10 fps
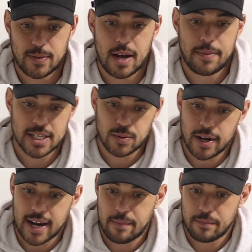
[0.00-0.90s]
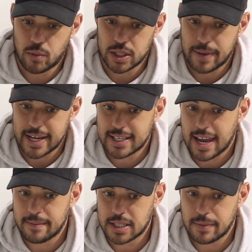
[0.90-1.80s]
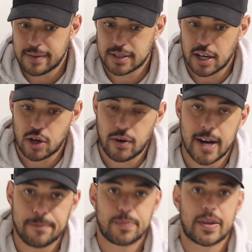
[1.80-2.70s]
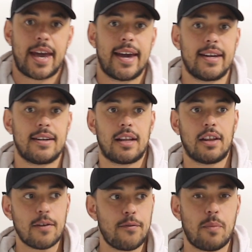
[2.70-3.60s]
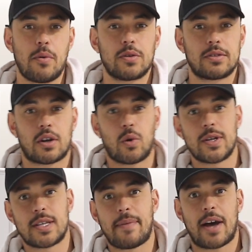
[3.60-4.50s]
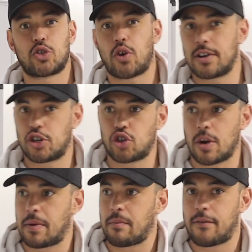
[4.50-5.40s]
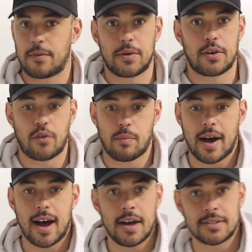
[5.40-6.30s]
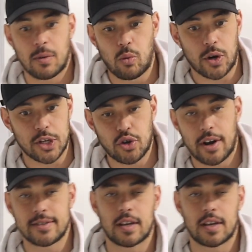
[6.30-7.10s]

well. But this is what makes Cam Smith so great. And a lot of football is not always about trying to strip him with a beautiful pass and walk your tries